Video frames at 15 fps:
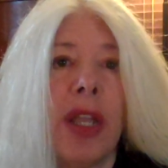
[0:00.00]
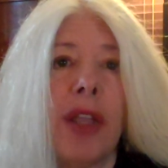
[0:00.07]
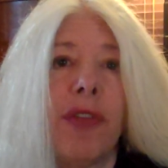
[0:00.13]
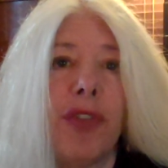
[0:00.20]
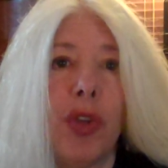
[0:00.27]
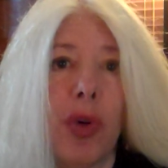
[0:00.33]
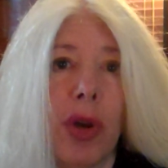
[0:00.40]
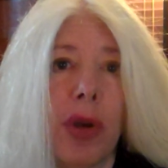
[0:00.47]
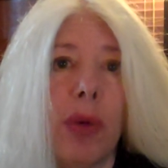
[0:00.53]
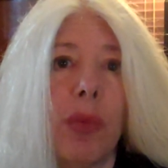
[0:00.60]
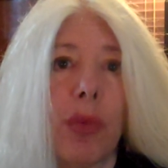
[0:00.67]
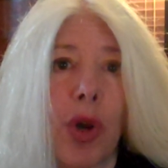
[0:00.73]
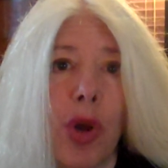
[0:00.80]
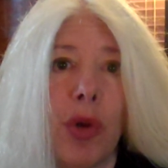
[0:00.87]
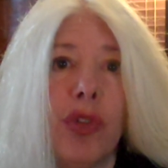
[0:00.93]
If
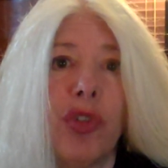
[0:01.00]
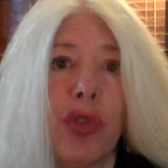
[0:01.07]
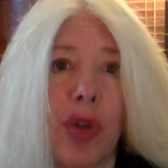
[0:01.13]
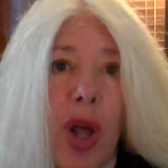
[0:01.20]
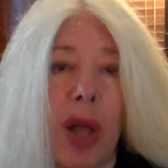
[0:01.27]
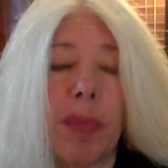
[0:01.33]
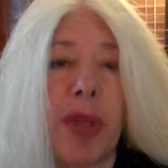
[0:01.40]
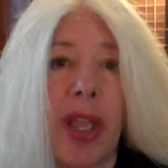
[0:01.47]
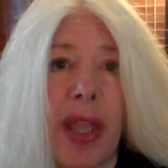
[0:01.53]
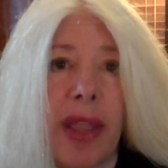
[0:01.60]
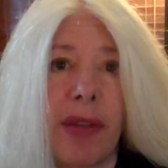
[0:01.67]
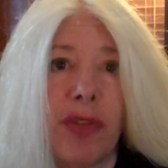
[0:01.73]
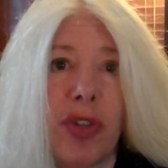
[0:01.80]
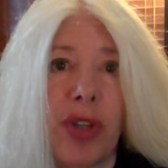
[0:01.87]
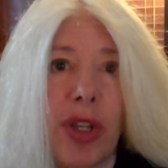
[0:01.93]
your roads are not
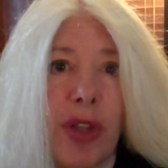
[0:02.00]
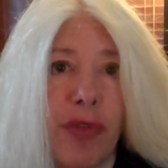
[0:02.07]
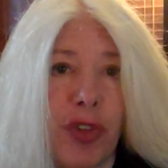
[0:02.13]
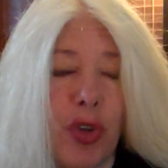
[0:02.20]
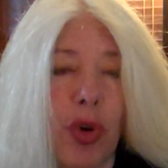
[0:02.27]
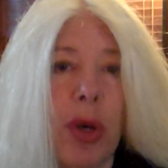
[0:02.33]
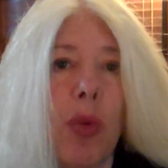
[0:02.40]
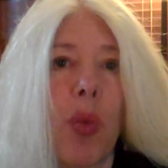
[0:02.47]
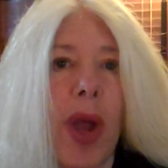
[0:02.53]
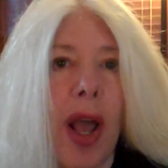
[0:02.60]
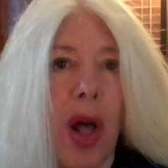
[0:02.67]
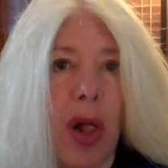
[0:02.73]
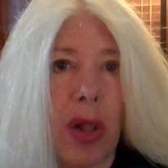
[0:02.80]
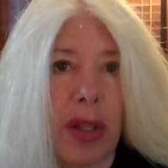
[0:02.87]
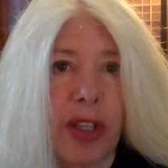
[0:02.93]
paved, if your
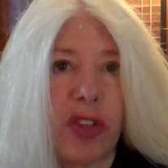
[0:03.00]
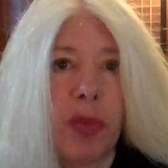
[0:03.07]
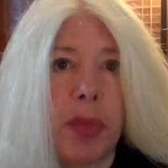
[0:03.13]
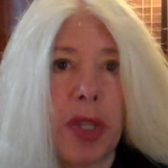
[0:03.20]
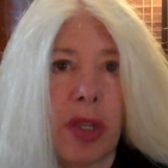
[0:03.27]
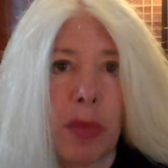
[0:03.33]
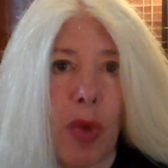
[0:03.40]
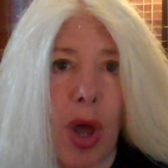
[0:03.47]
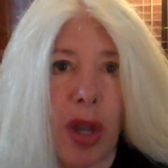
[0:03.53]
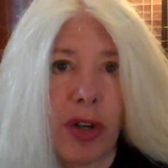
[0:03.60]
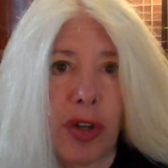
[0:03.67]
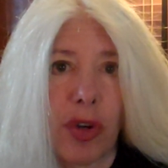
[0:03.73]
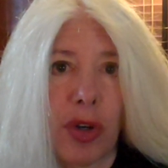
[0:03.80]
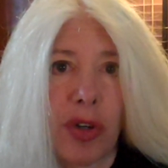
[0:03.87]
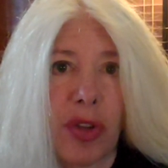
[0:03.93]
well is being
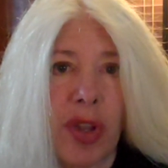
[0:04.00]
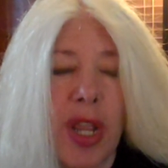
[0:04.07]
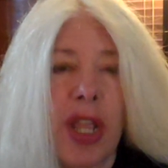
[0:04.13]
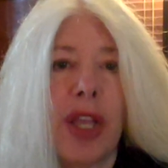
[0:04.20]
monitored,